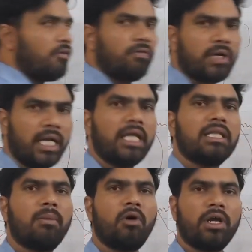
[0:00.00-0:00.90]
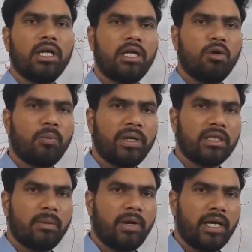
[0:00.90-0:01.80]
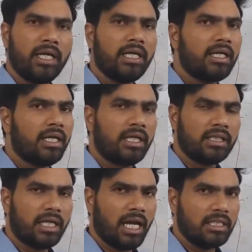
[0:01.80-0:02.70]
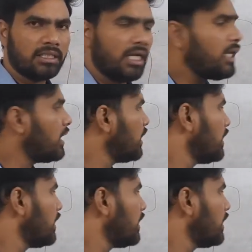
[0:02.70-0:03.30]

of cutting the body and opening the body and treating the cancer,